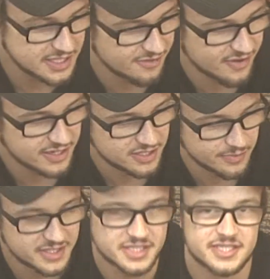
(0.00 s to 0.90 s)
stuff actually
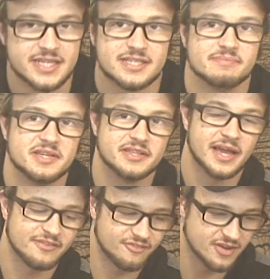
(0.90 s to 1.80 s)
wasn't sent to me.
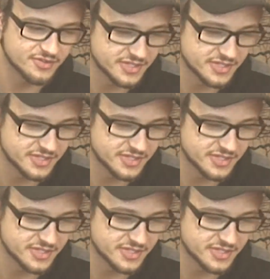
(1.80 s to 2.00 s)
I found